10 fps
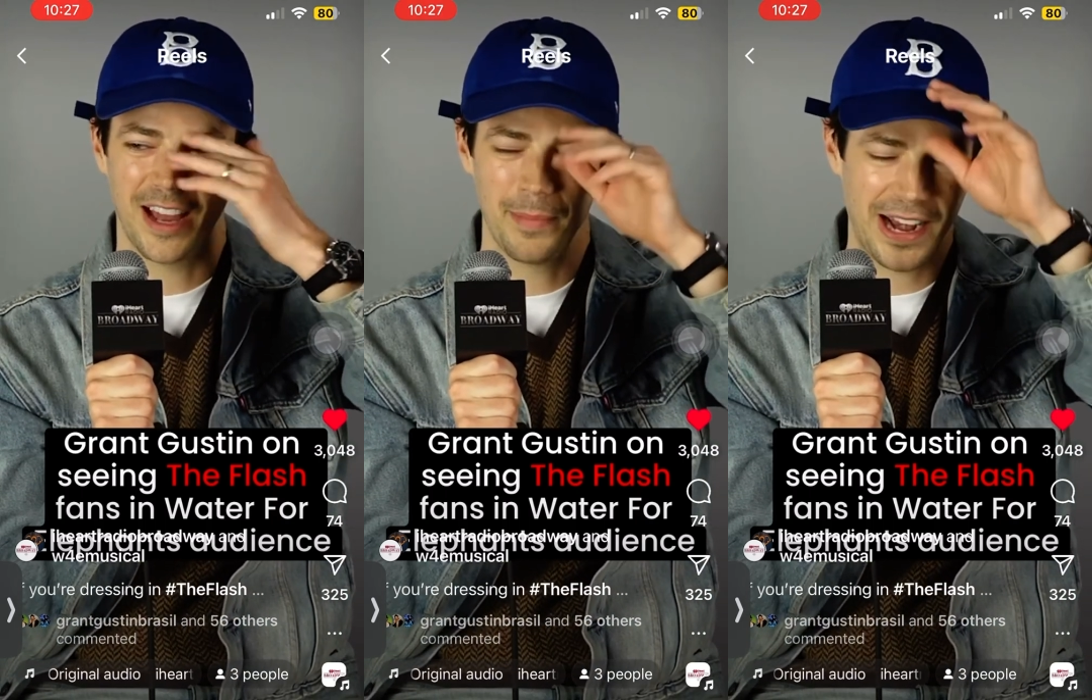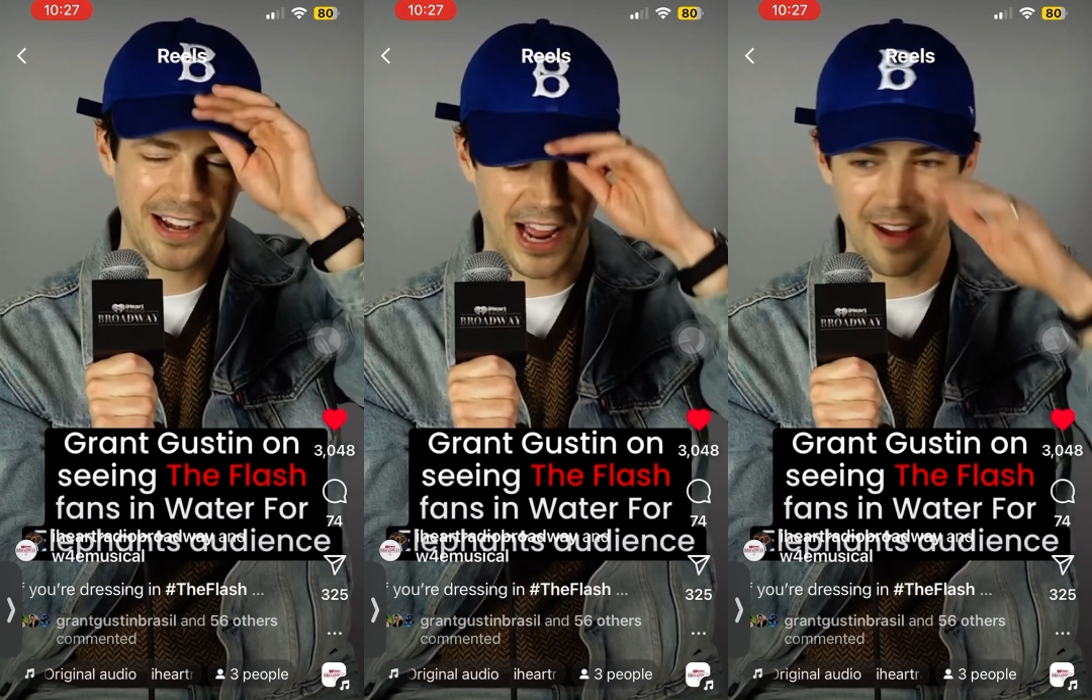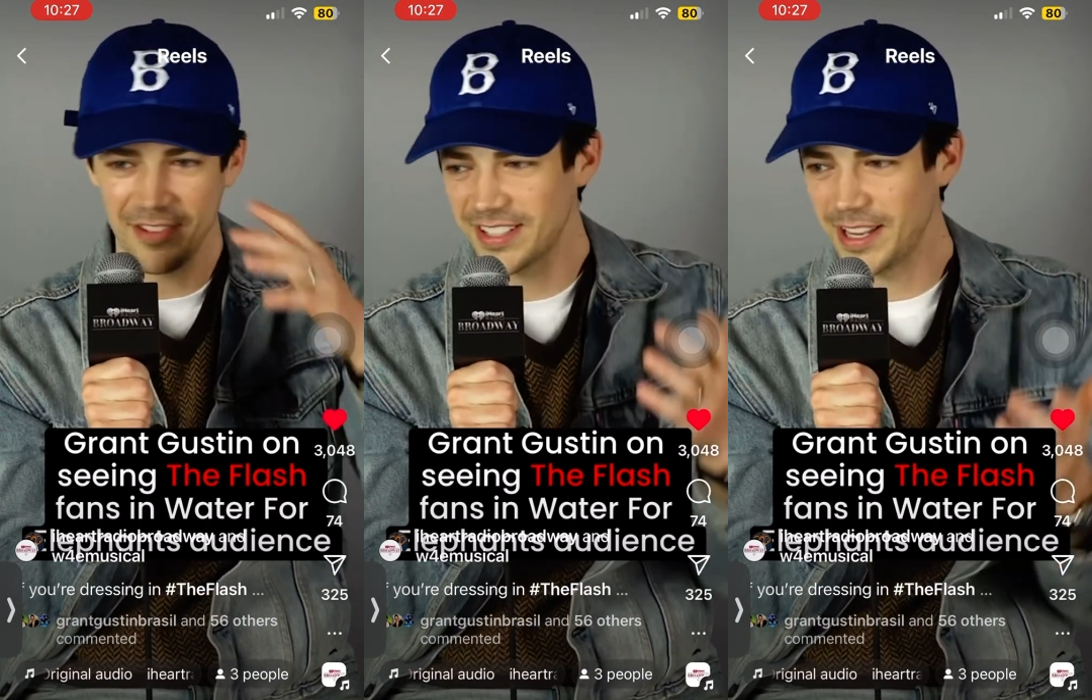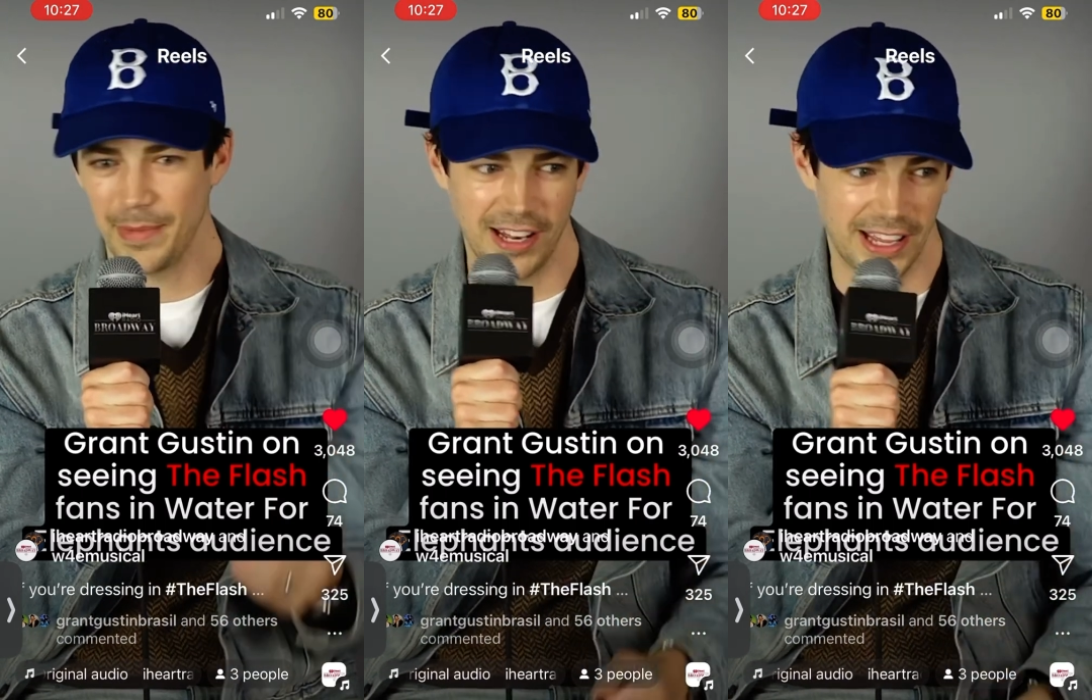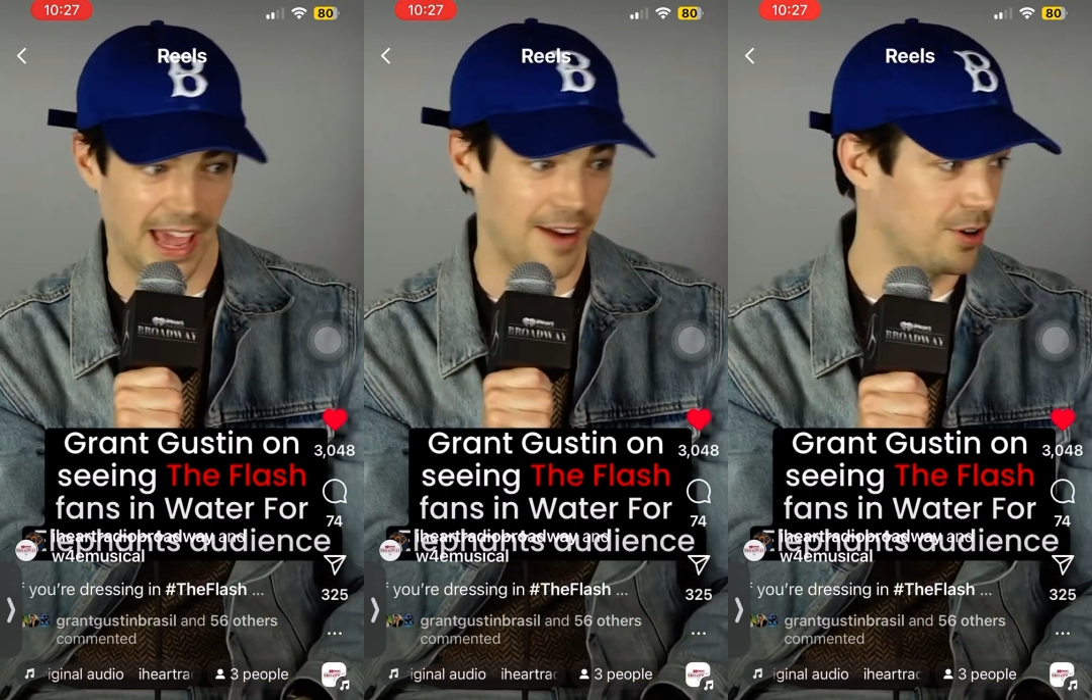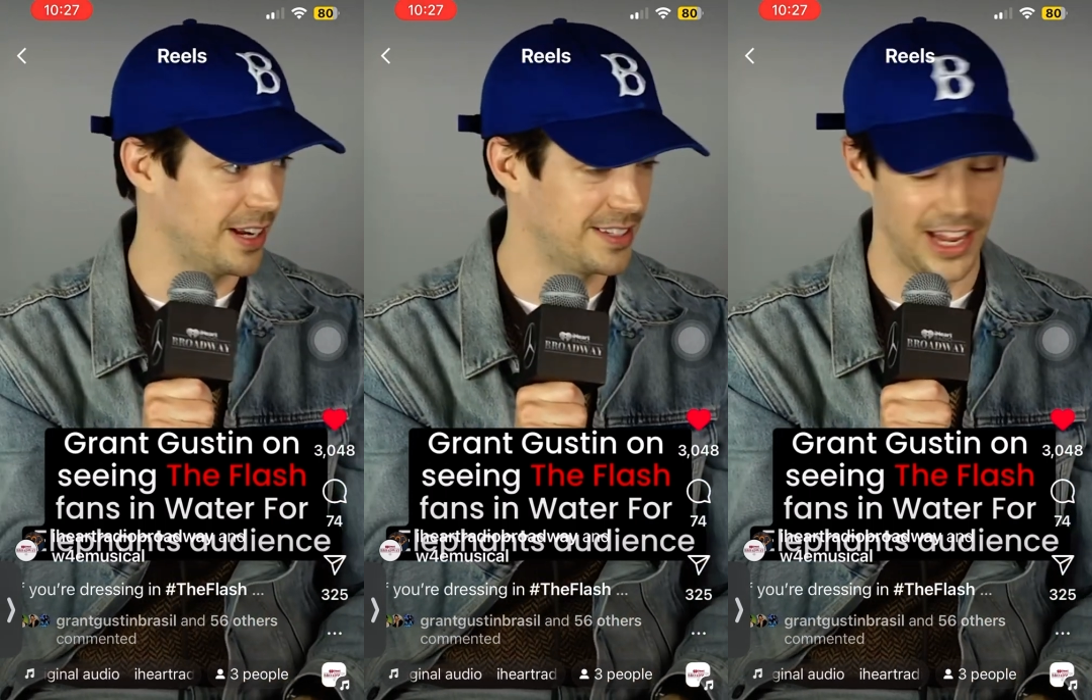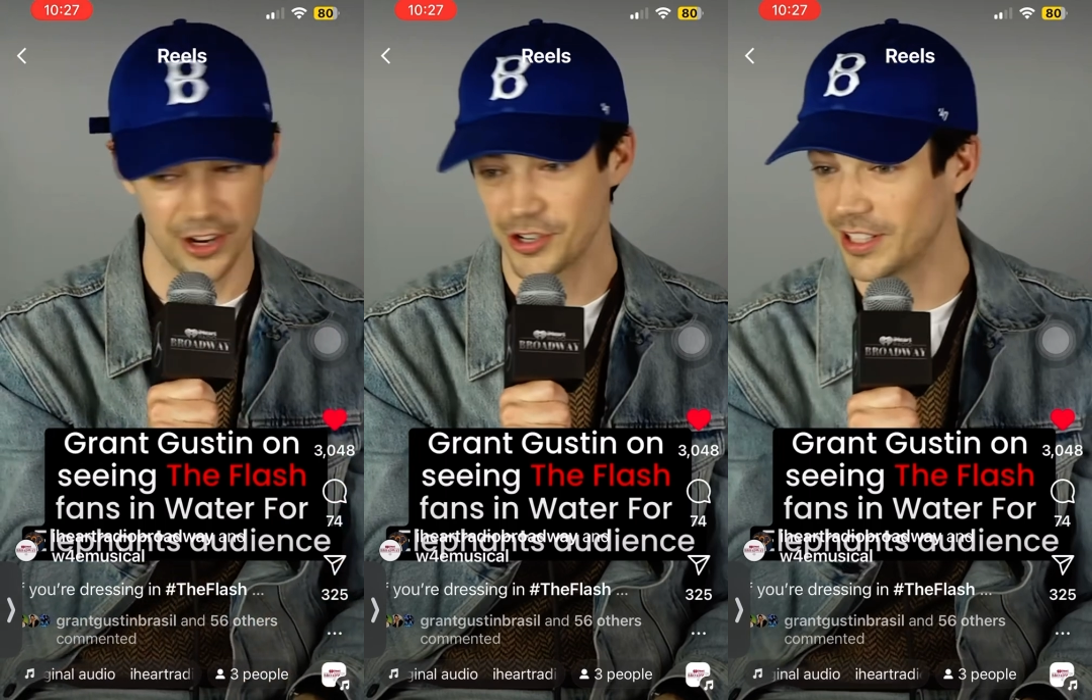I mean I obviously I'm not like ever
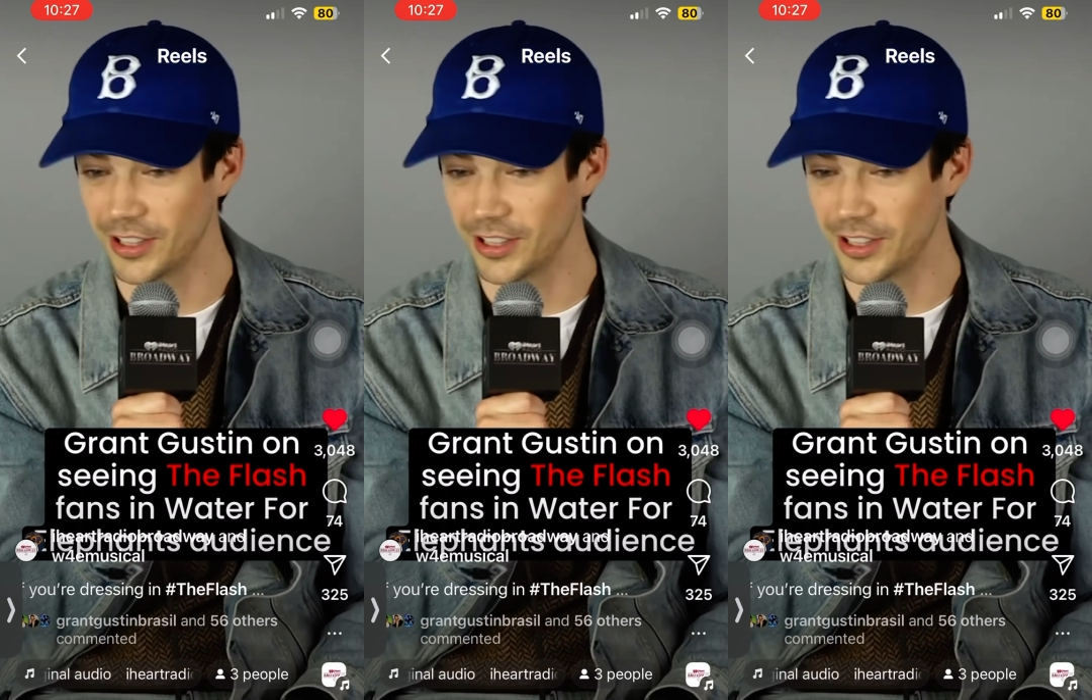intentionally